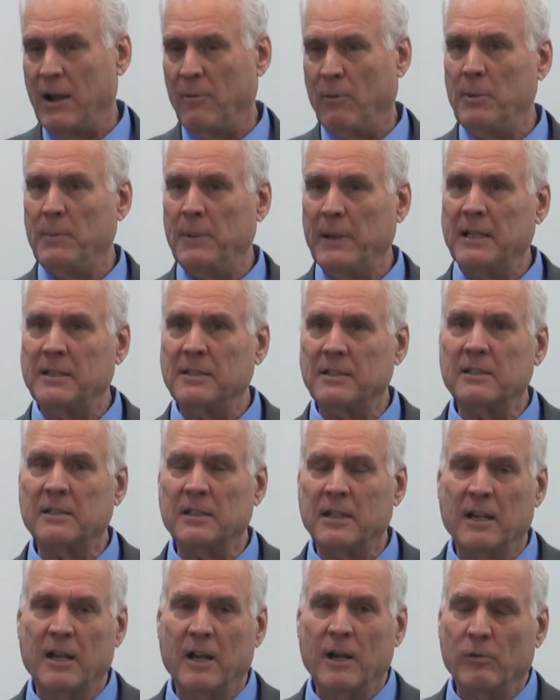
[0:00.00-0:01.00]
When we get to
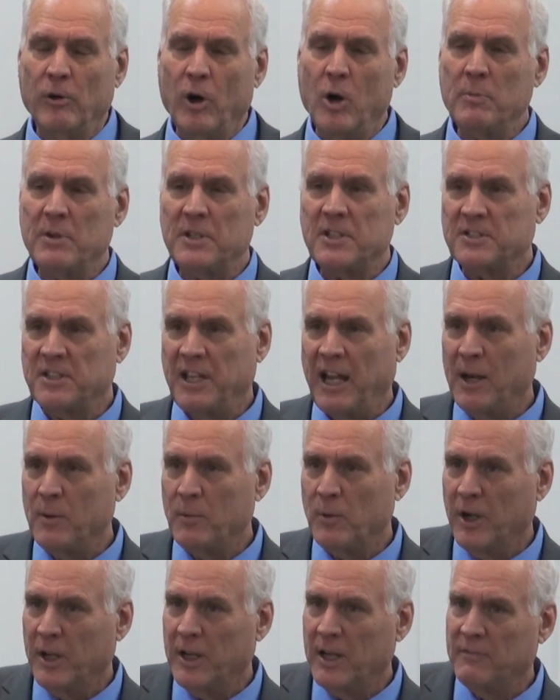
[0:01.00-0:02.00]
Romans 10,
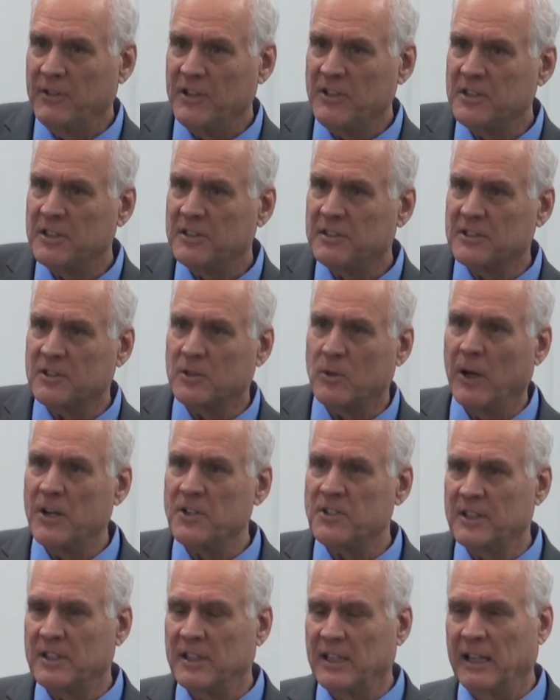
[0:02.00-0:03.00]
we're going to visit this
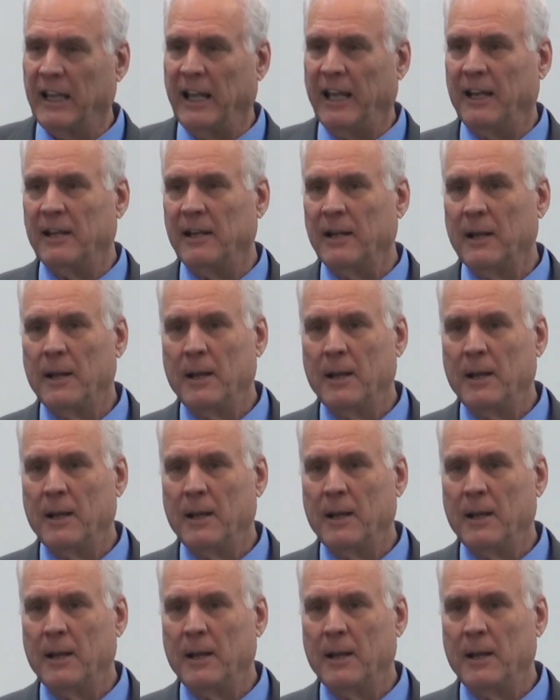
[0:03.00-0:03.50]
question again.